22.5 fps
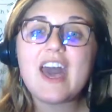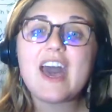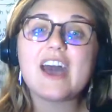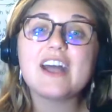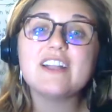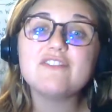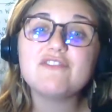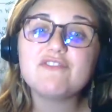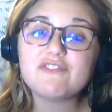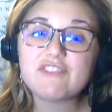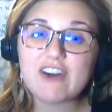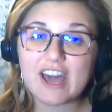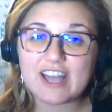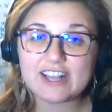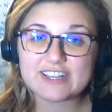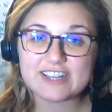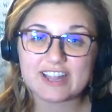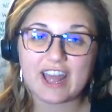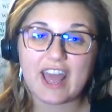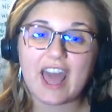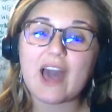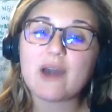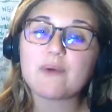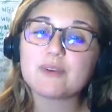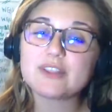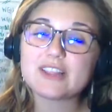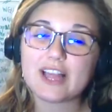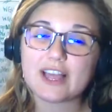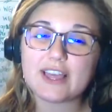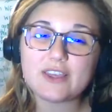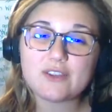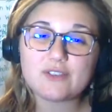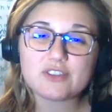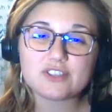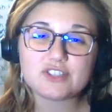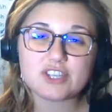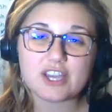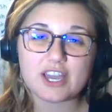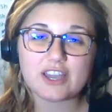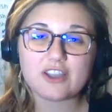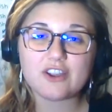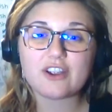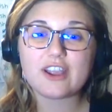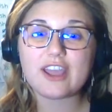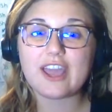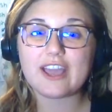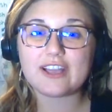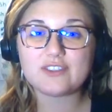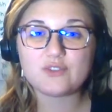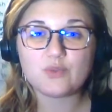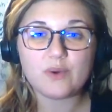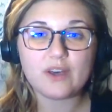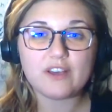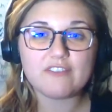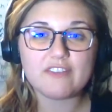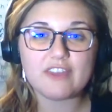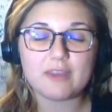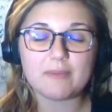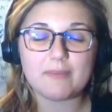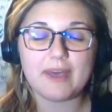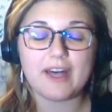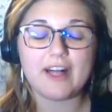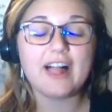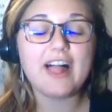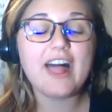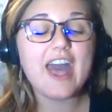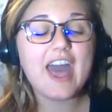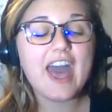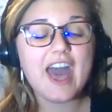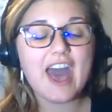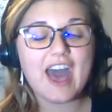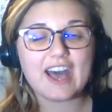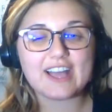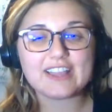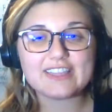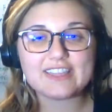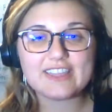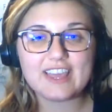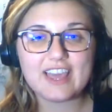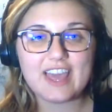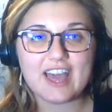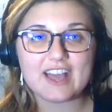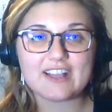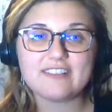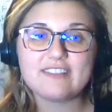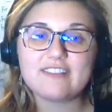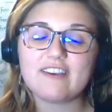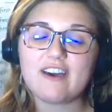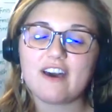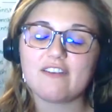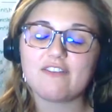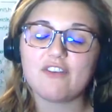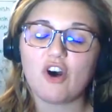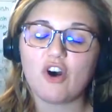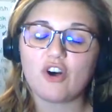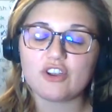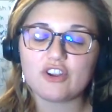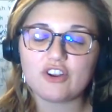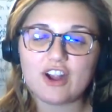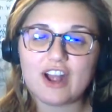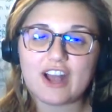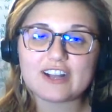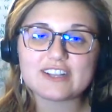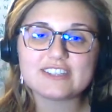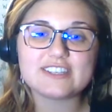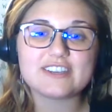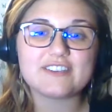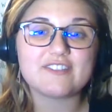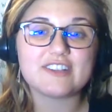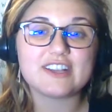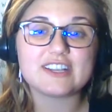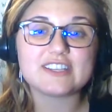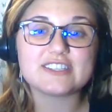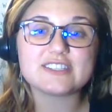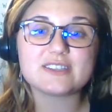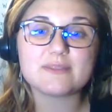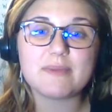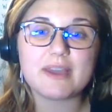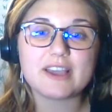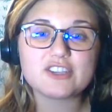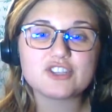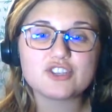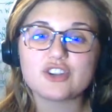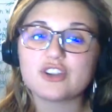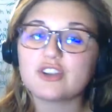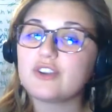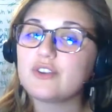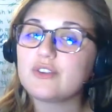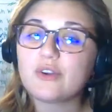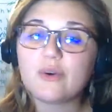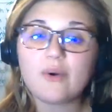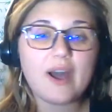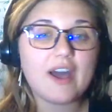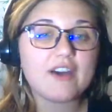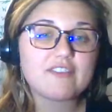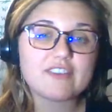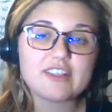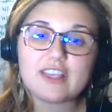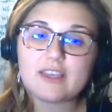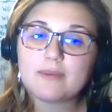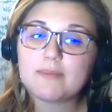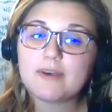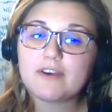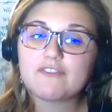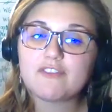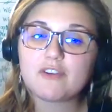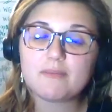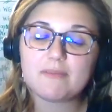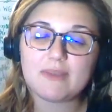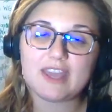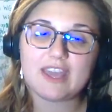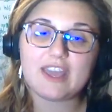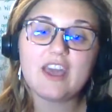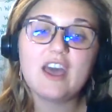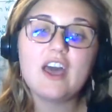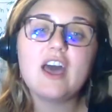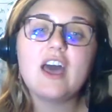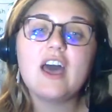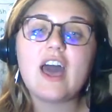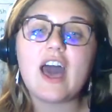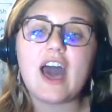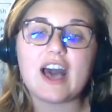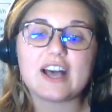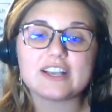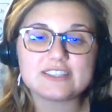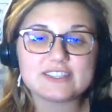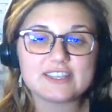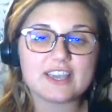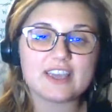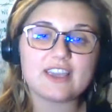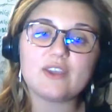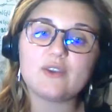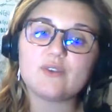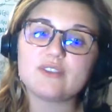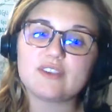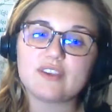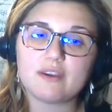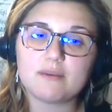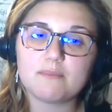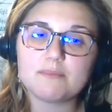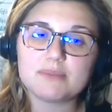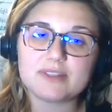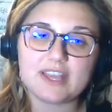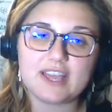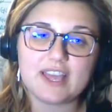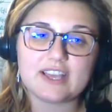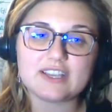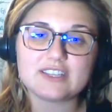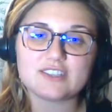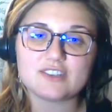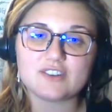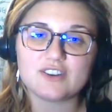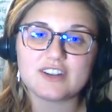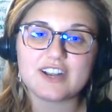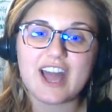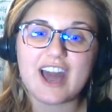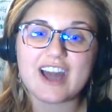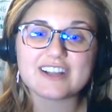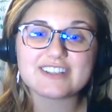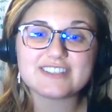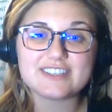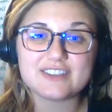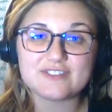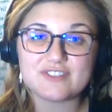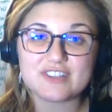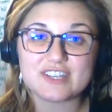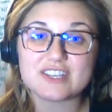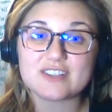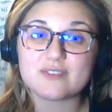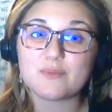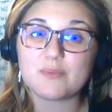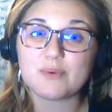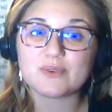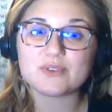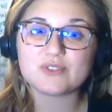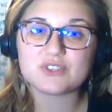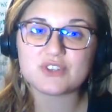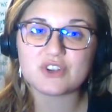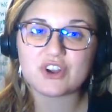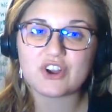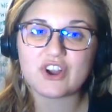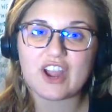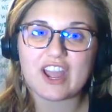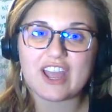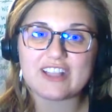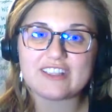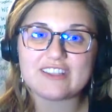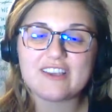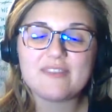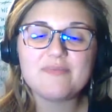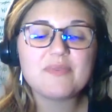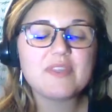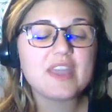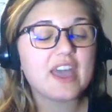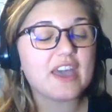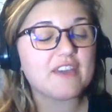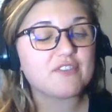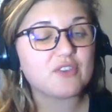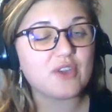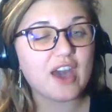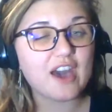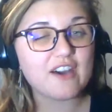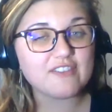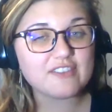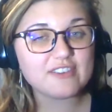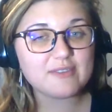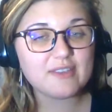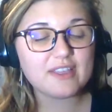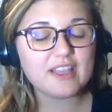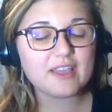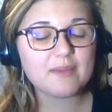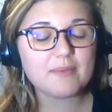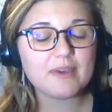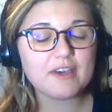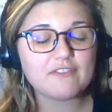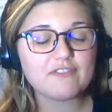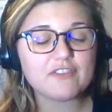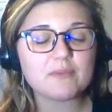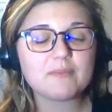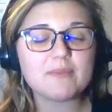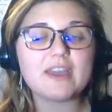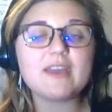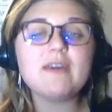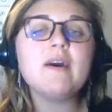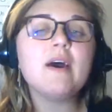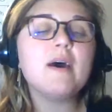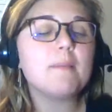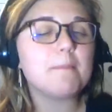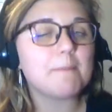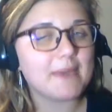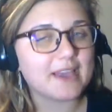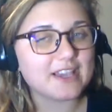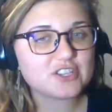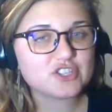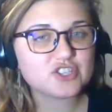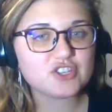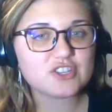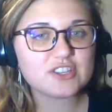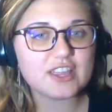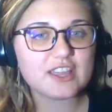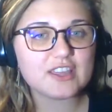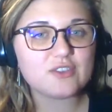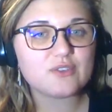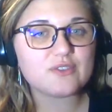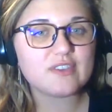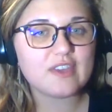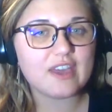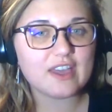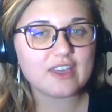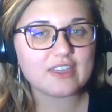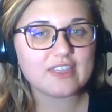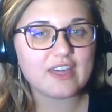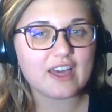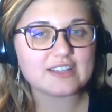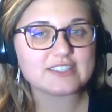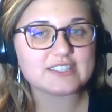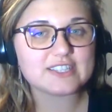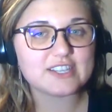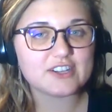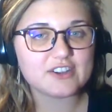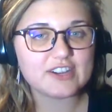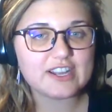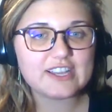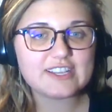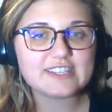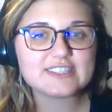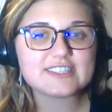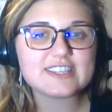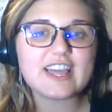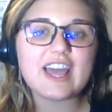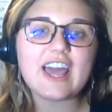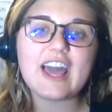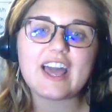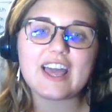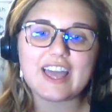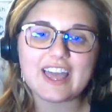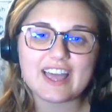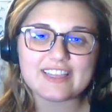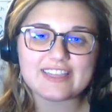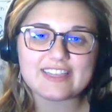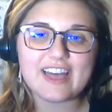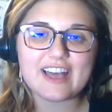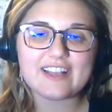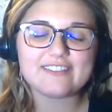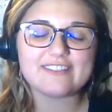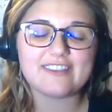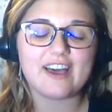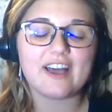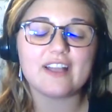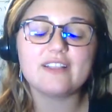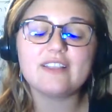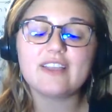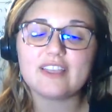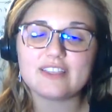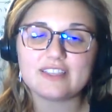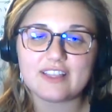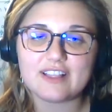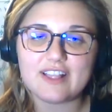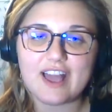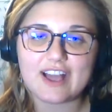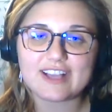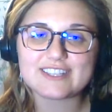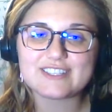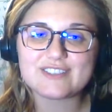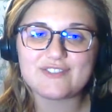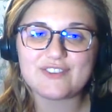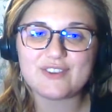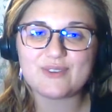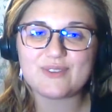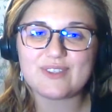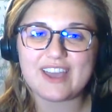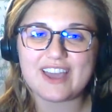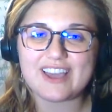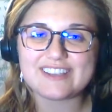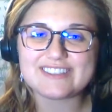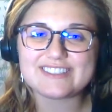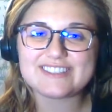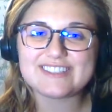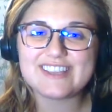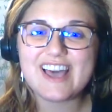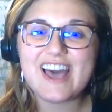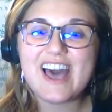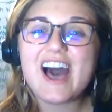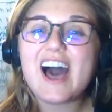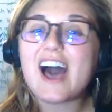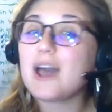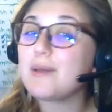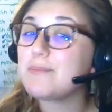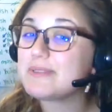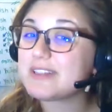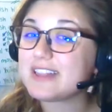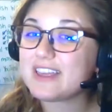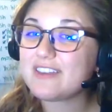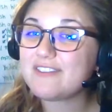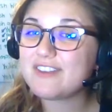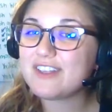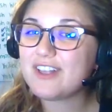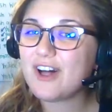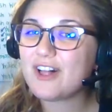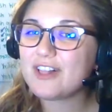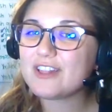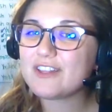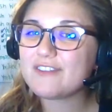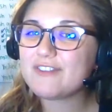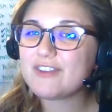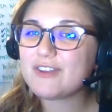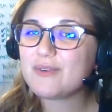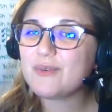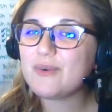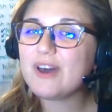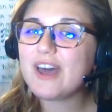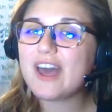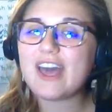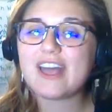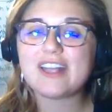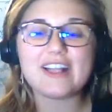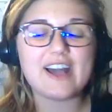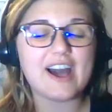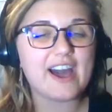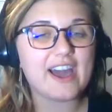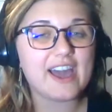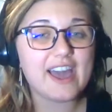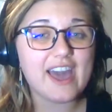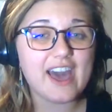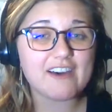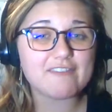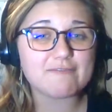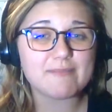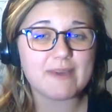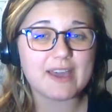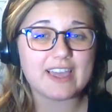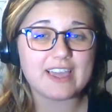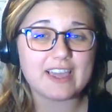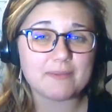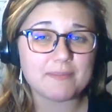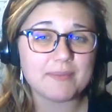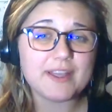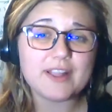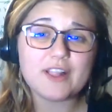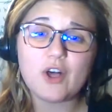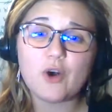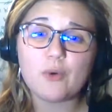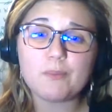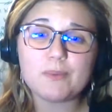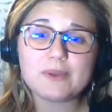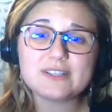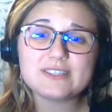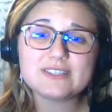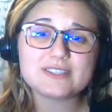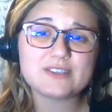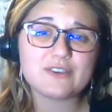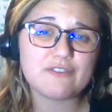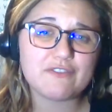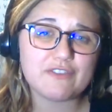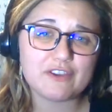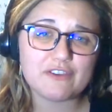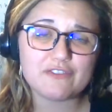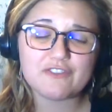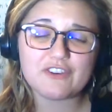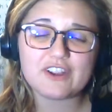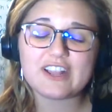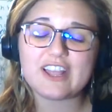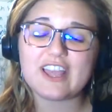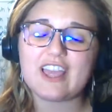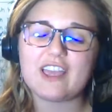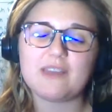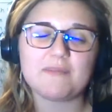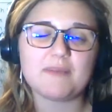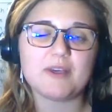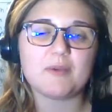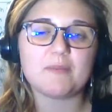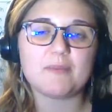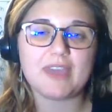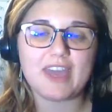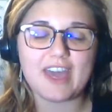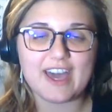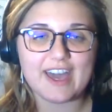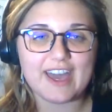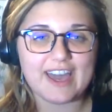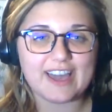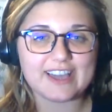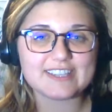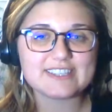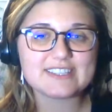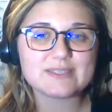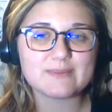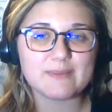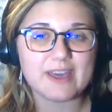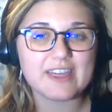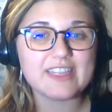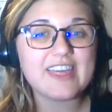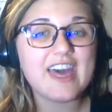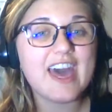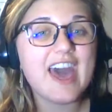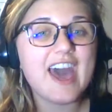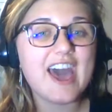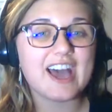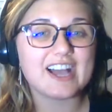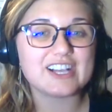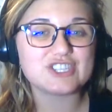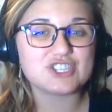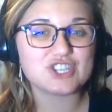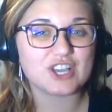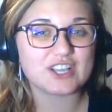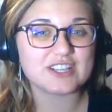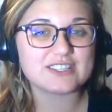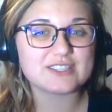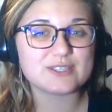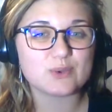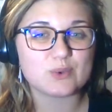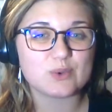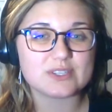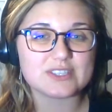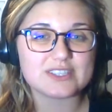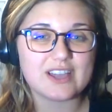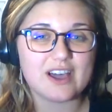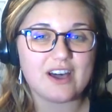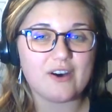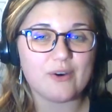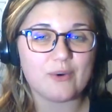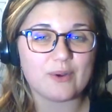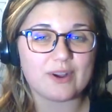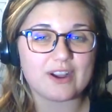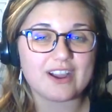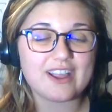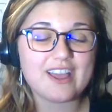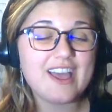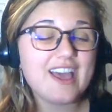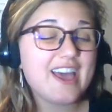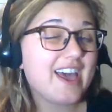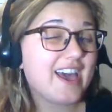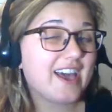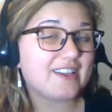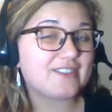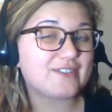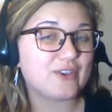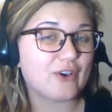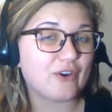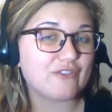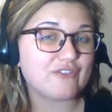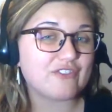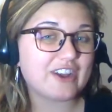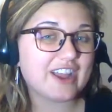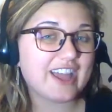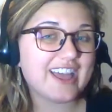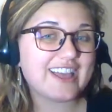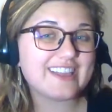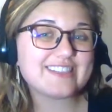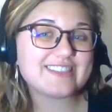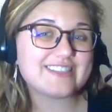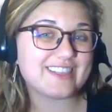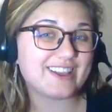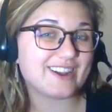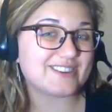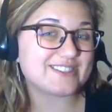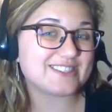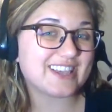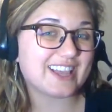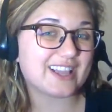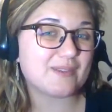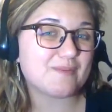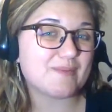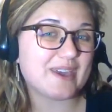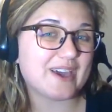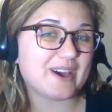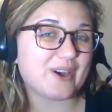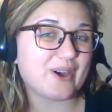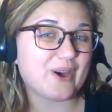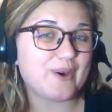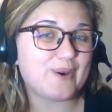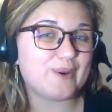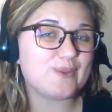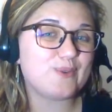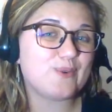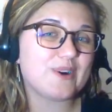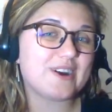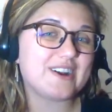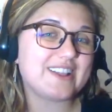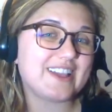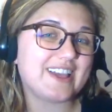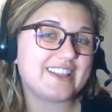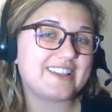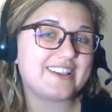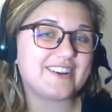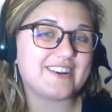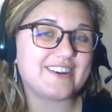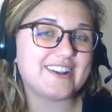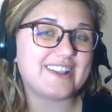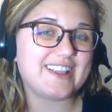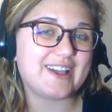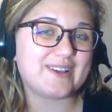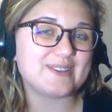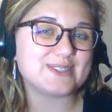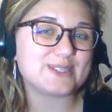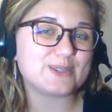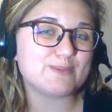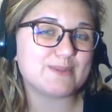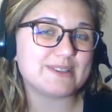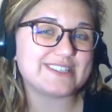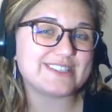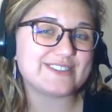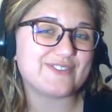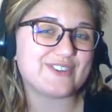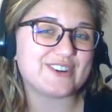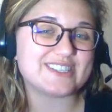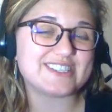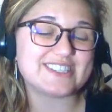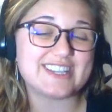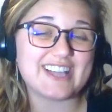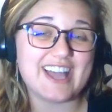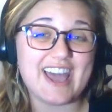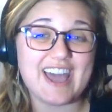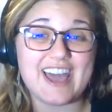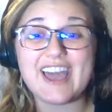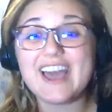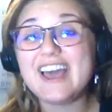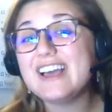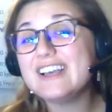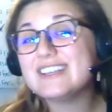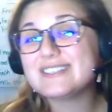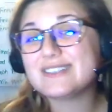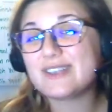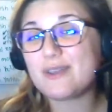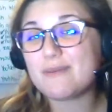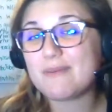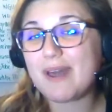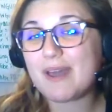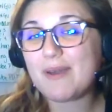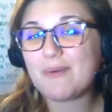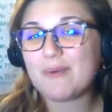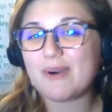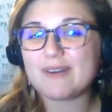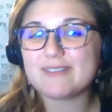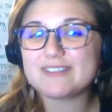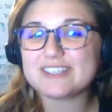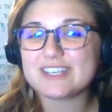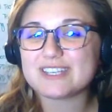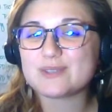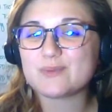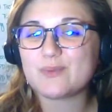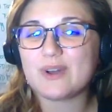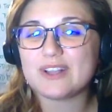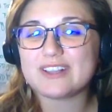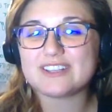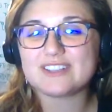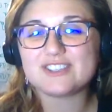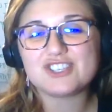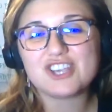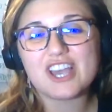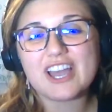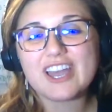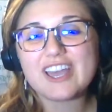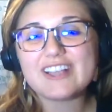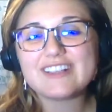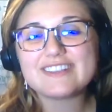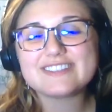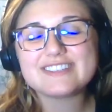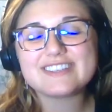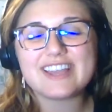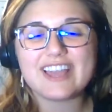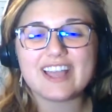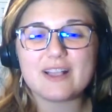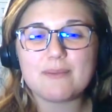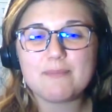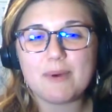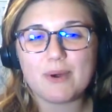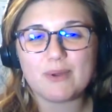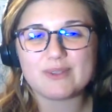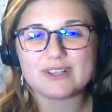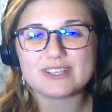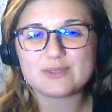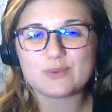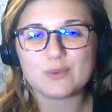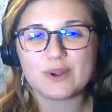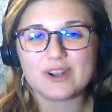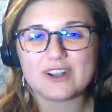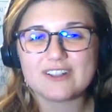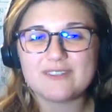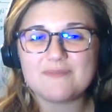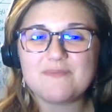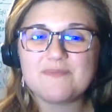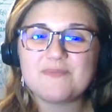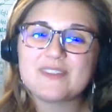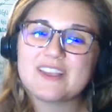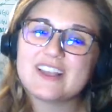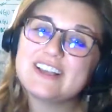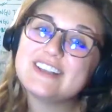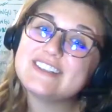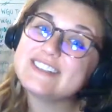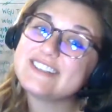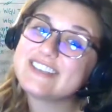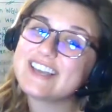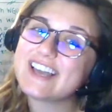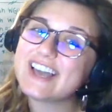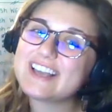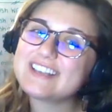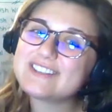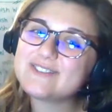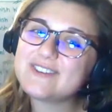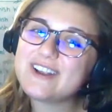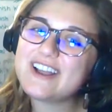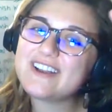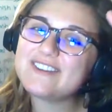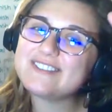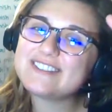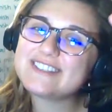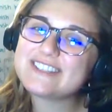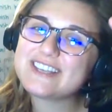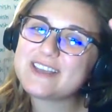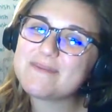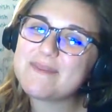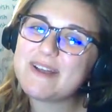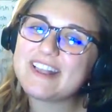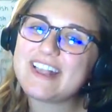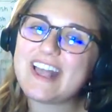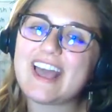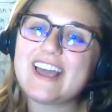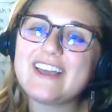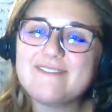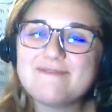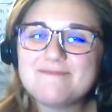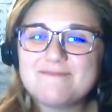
And finally, I would like you to check your K-12 email at the end of all your activities to make sure you don't have an email from me asking you to complete a certain activity to boost your grade. If you have an email from me, make sure that you take that seriously and get that done in the next few days. I believe in all of you, and I have my email open, so feel free to email me at asmith@sheltonschools.org. And don't forget, there's going to be a code word in your announcements for today, so you might just want to check it to get a bonus word. See you guys around. See you Monday.